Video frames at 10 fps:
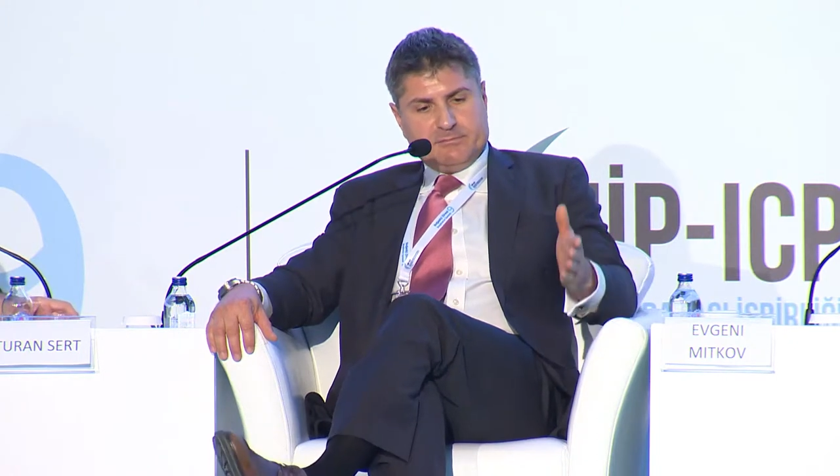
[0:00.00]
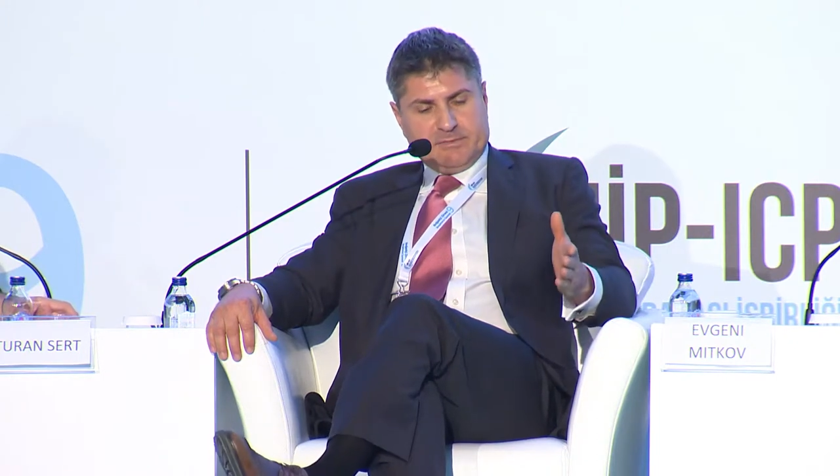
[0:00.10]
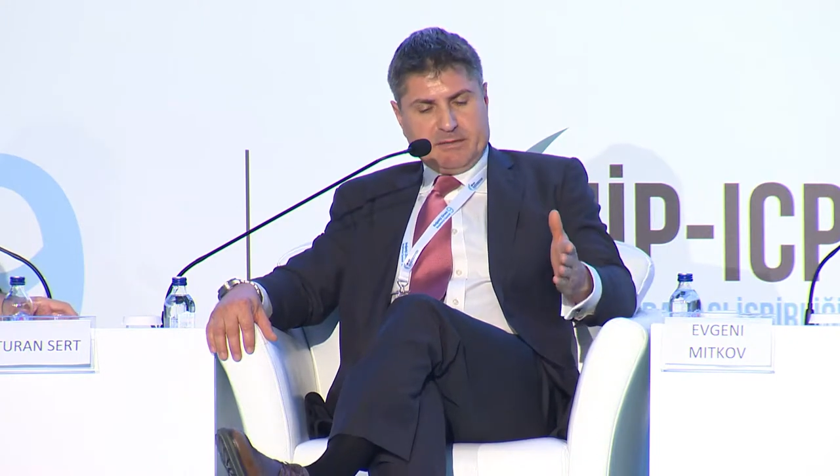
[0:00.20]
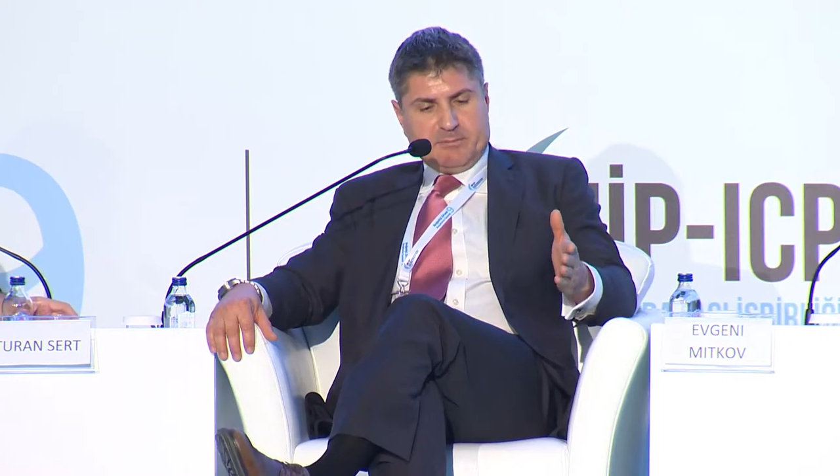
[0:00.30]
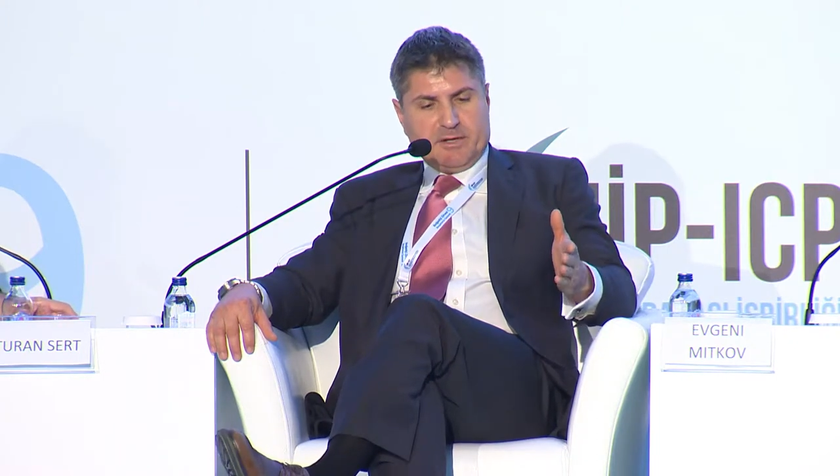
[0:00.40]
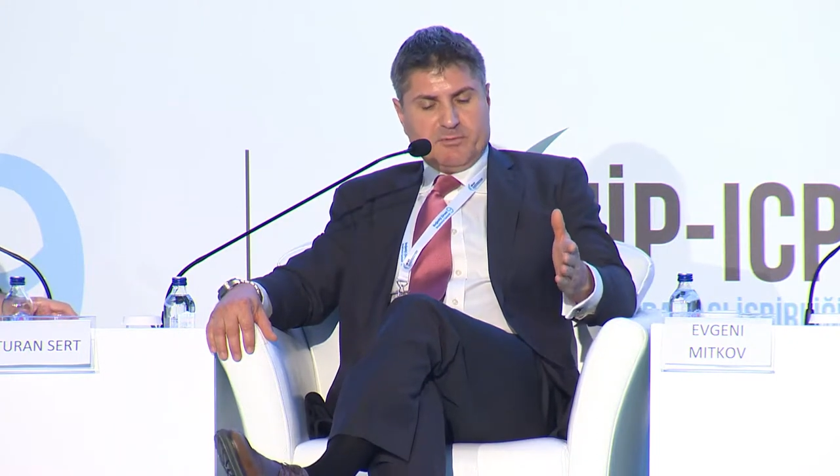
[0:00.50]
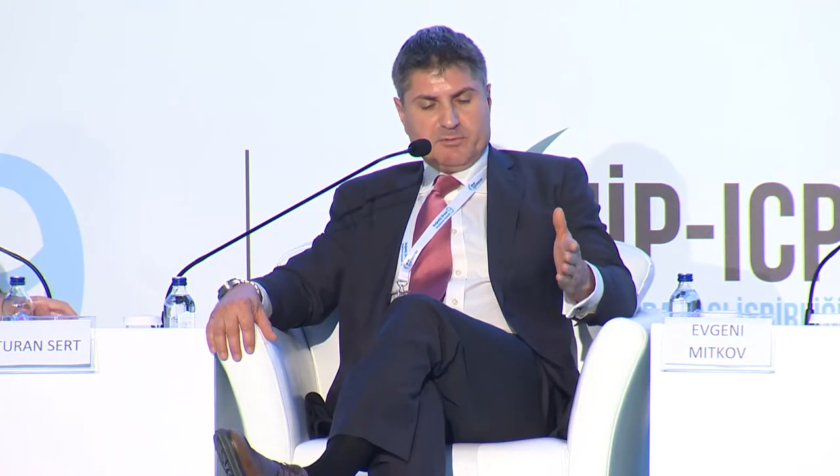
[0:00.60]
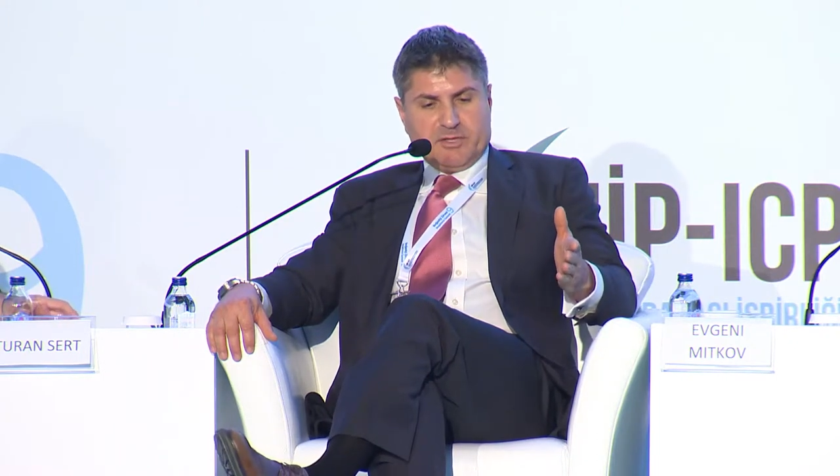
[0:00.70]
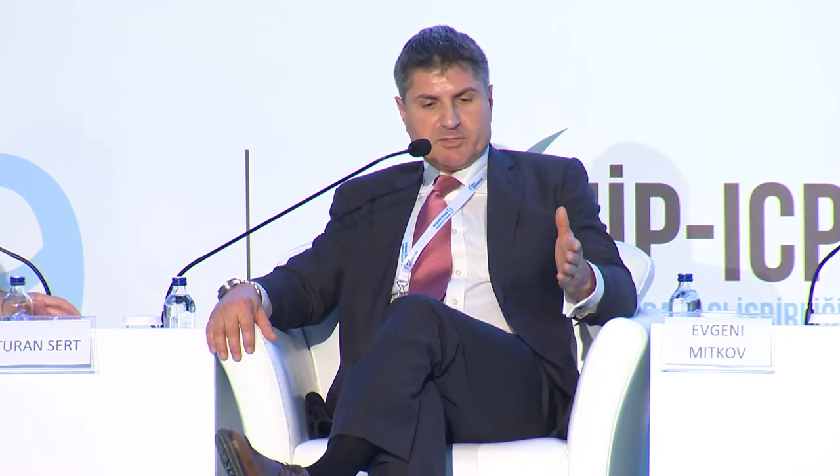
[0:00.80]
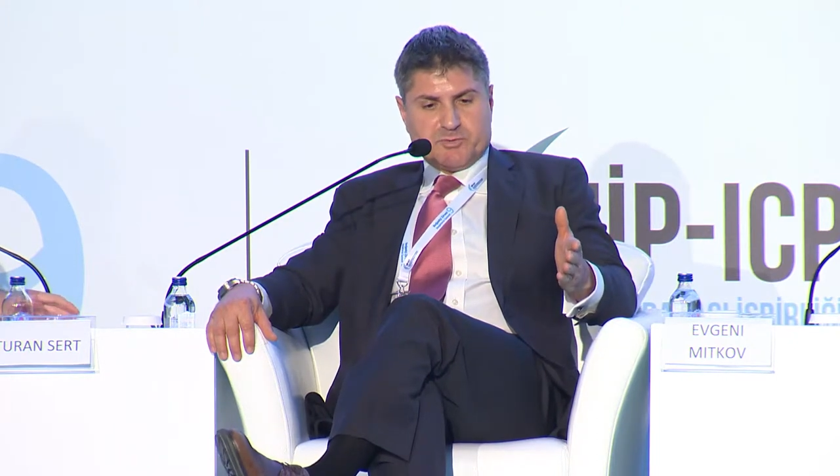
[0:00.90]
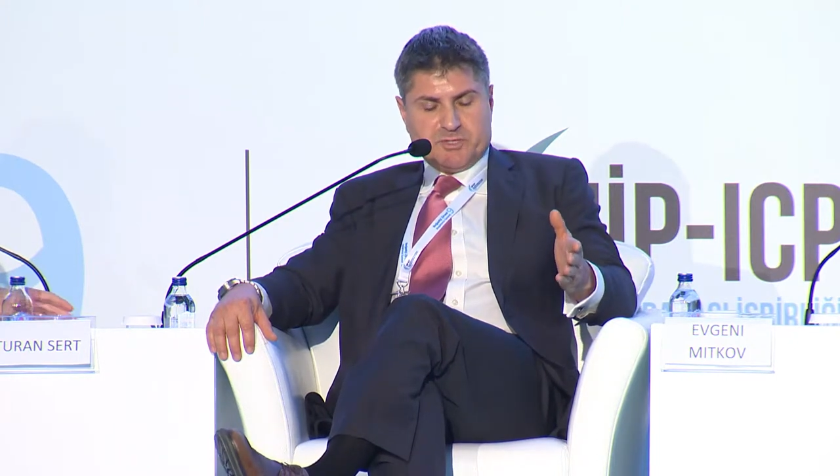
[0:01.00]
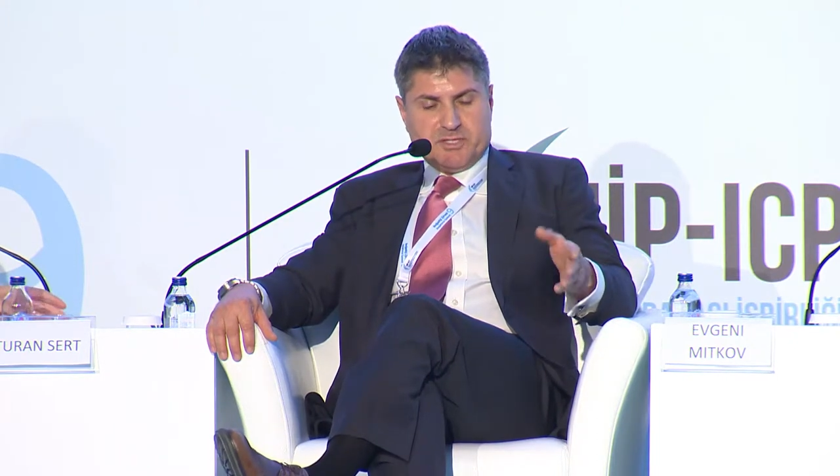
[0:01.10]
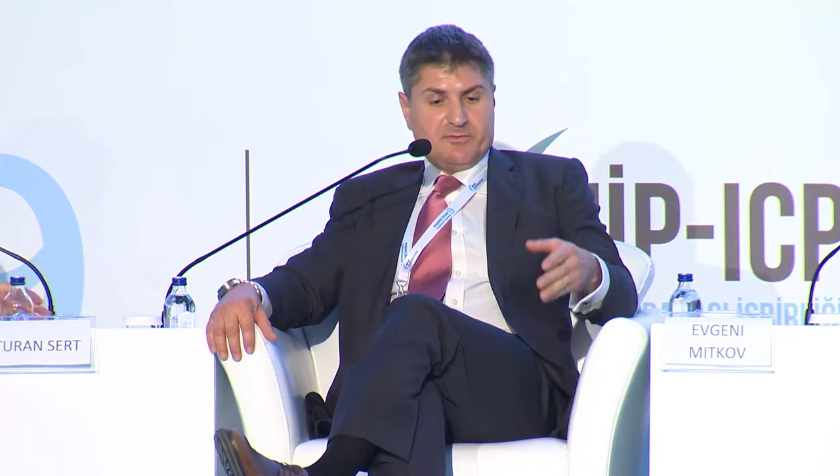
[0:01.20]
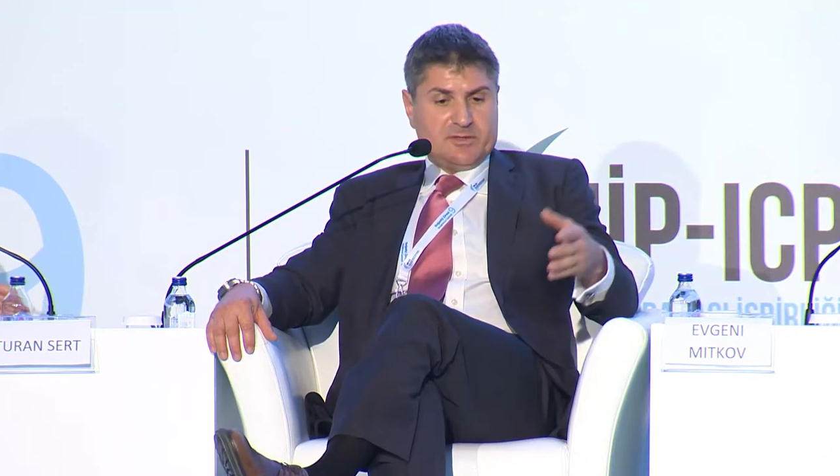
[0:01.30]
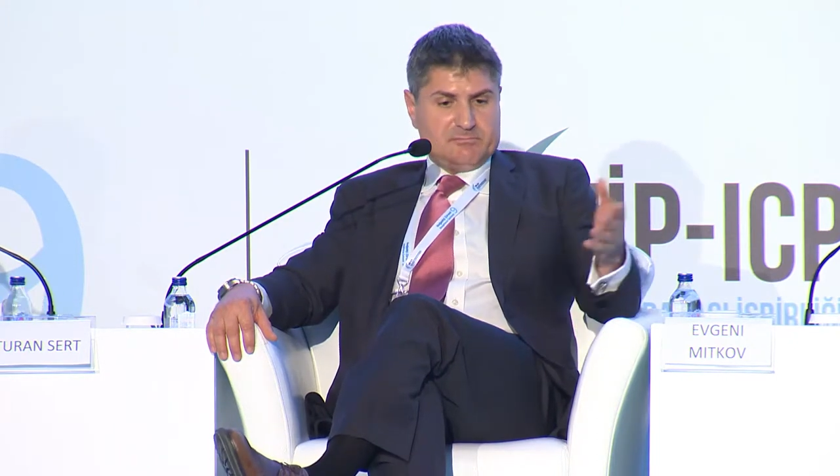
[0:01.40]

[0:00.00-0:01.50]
That money gets received